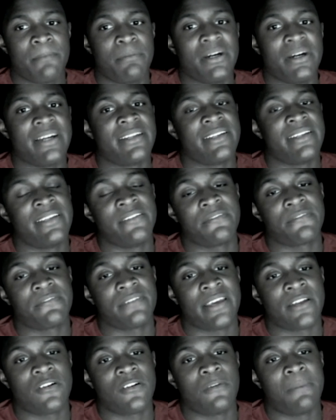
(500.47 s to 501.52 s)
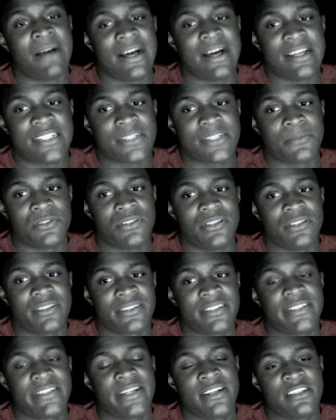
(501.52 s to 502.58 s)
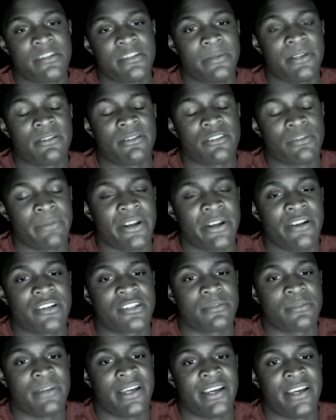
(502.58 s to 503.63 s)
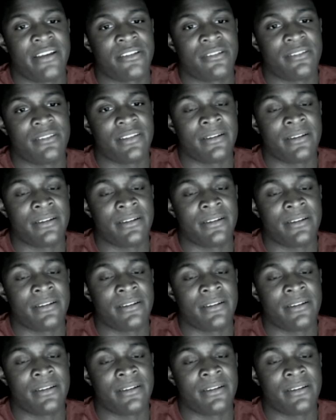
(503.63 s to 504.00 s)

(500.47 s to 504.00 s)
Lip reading: But if at all possible, sit down and speak with your parents about how